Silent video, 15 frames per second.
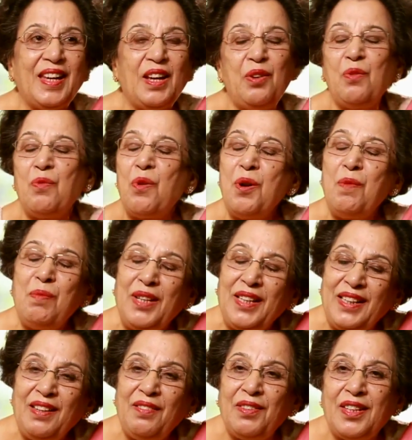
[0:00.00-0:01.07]
You won't
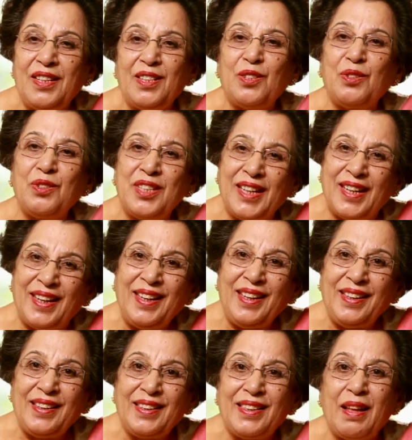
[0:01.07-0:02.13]
believe it
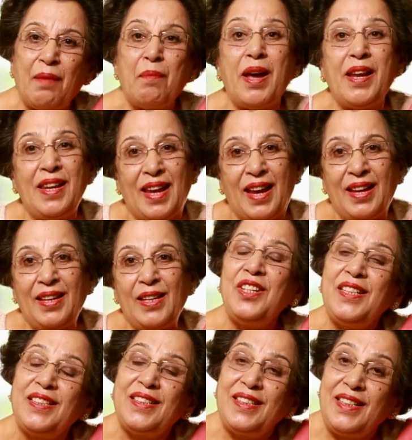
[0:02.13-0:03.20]
today. Tamana,
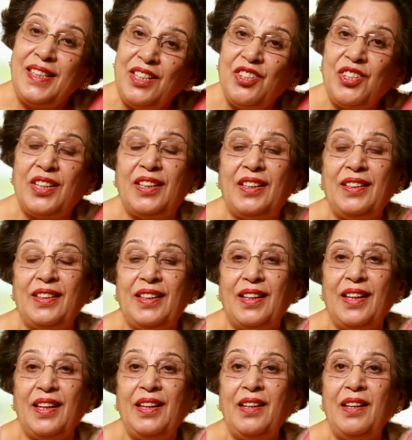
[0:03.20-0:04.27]
she's teaching
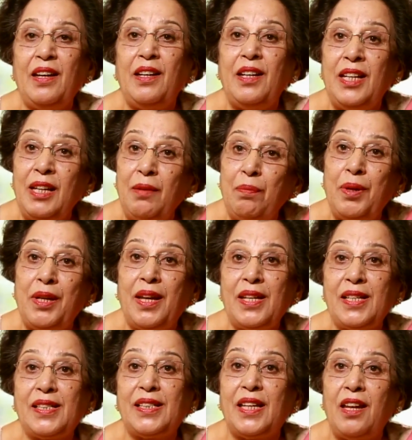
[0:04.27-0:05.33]
in
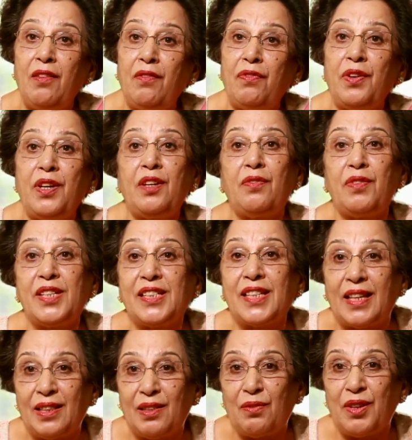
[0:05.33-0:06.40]
DPS Infant
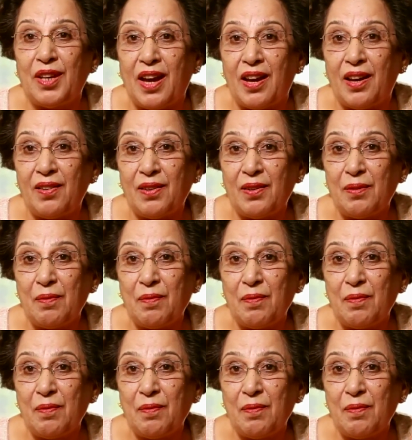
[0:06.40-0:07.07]
Vasant Vihar.